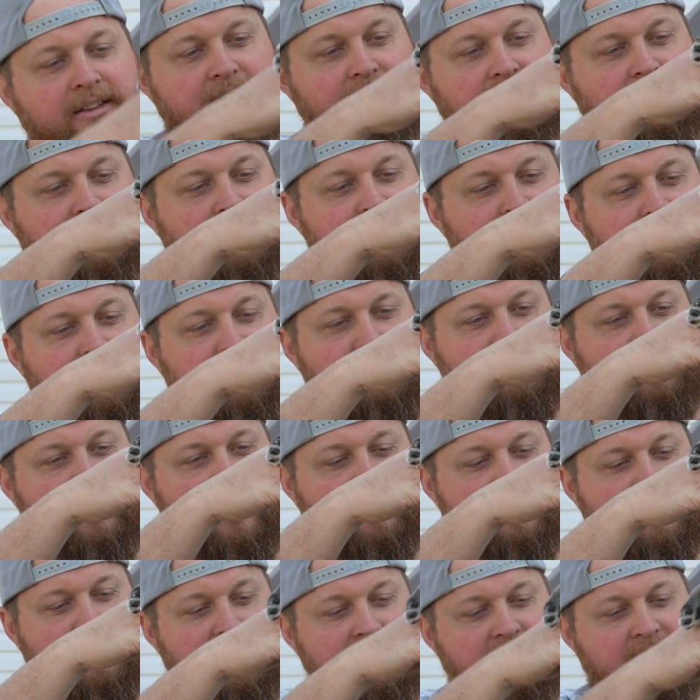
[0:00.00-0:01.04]
So this is
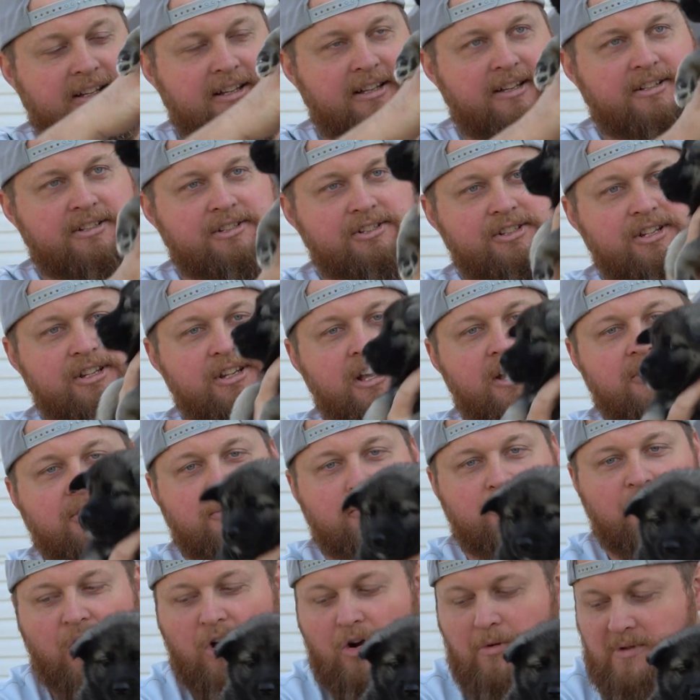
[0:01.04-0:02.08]
Della, and she at the
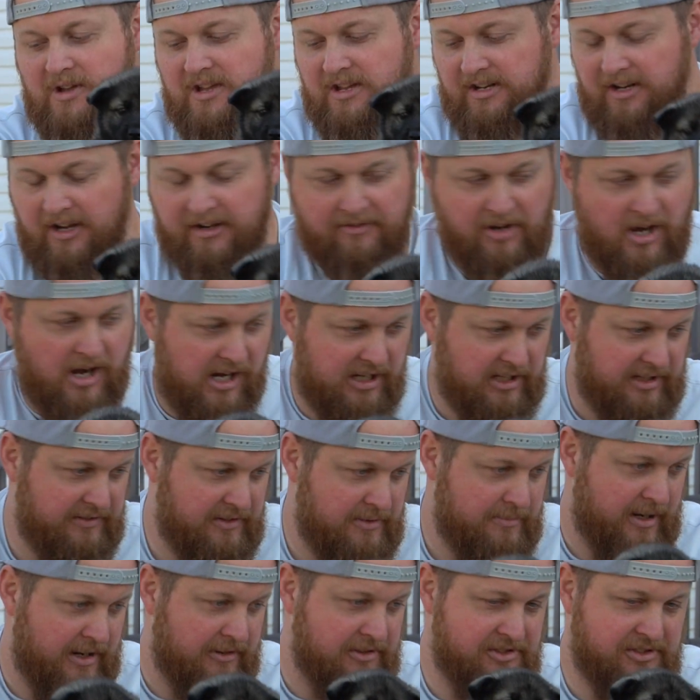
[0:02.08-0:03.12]
moment of all of
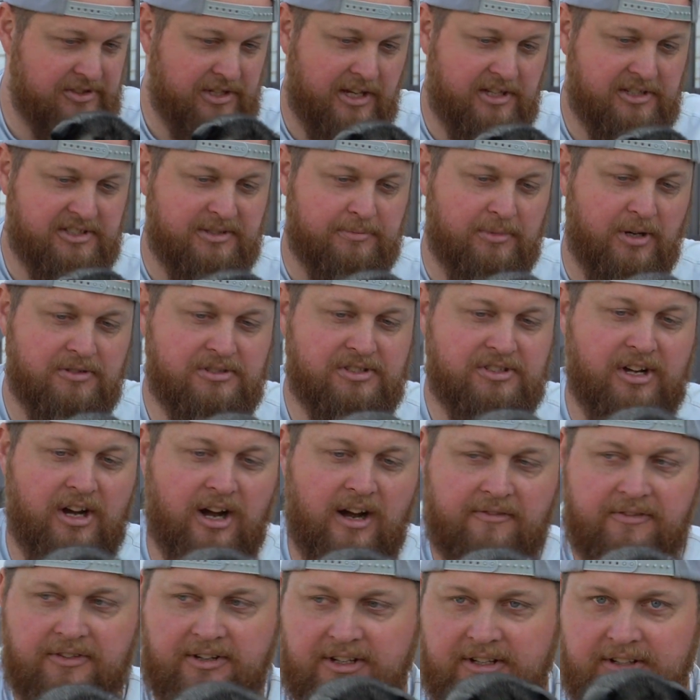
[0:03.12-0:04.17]
them, I would say, is the most
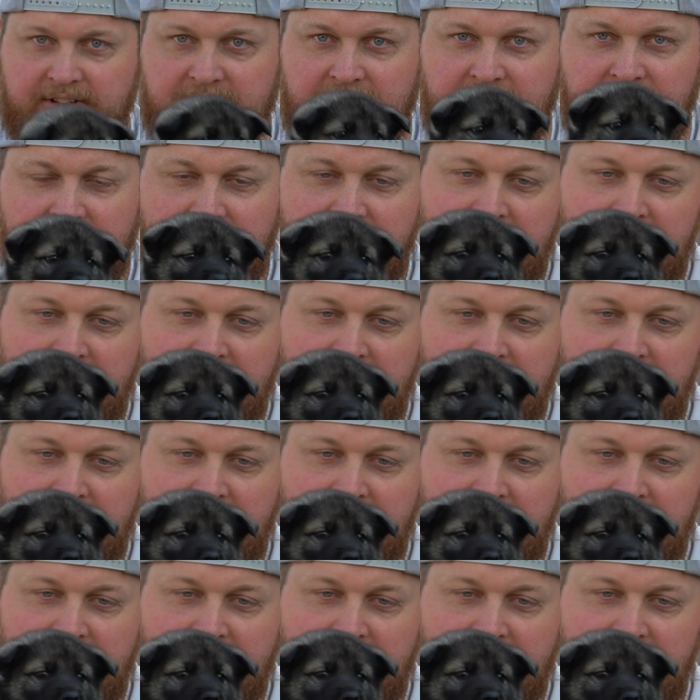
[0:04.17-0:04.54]
confident.